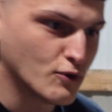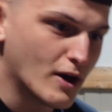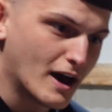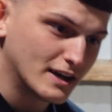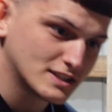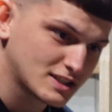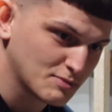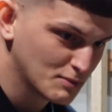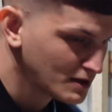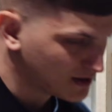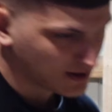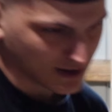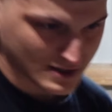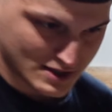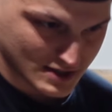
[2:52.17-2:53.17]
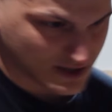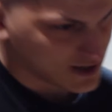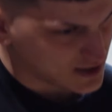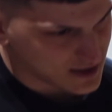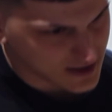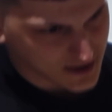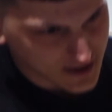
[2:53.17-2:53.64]
you ask me, this
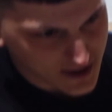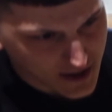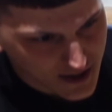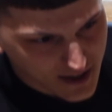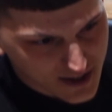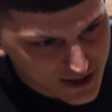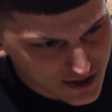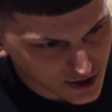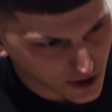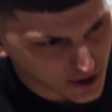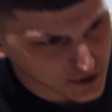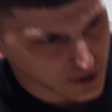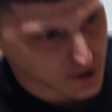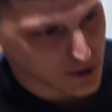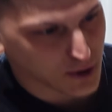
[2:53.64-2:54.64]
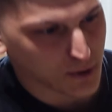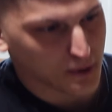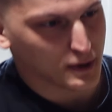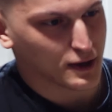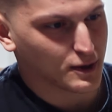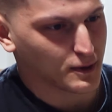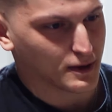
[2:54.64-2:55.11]
is starting to look
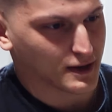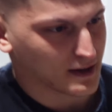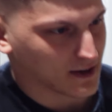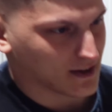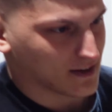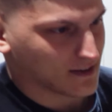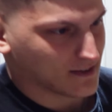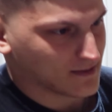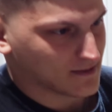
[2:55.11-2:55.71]
really, really good.